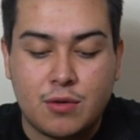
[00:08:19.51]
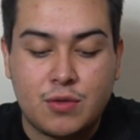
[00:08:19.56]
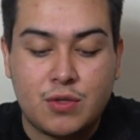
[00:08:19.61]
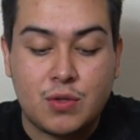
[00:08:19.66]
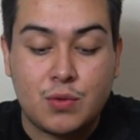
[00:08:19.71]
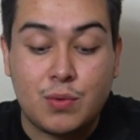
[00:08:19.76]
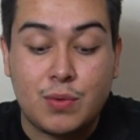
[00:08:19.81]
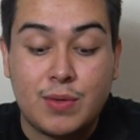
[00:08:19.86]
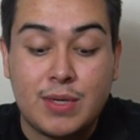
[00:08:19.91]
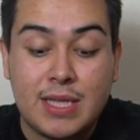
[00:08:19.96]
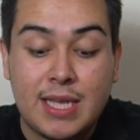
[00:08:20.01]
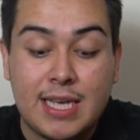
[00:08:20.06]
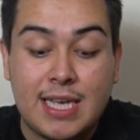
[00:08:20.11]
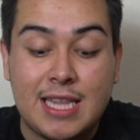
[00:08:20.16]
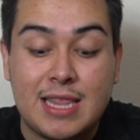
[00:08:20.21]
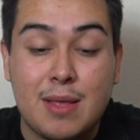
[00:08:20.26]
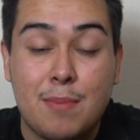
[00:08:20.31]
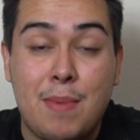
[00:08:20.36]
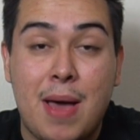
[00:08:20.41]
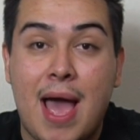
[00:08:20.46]
So we were like
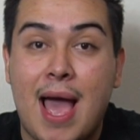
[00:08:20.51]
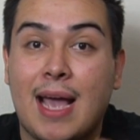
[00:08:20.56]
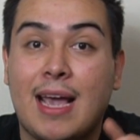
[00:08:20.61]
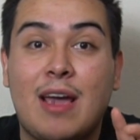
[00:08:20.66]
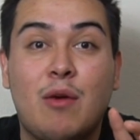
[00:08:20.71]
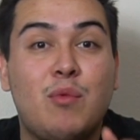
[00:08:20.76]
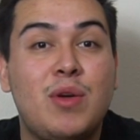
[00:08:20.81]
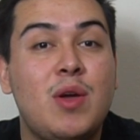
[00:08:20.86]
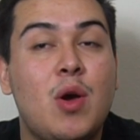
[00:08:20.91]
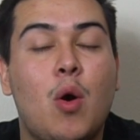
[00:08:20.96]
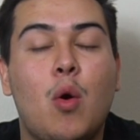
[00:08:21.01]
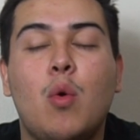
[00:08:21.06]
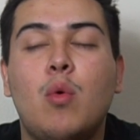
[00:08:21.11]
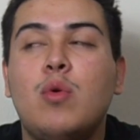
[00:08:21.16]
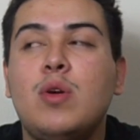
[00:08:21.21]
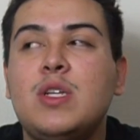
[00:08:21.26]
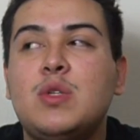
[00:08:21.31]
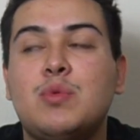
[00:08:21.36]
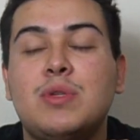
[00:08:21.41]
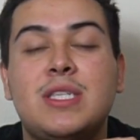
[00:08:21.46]
in the back, and we
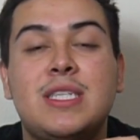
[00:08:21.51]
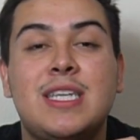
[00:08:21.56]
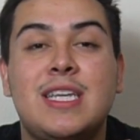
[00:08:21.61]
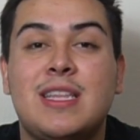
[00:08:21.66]
always would sit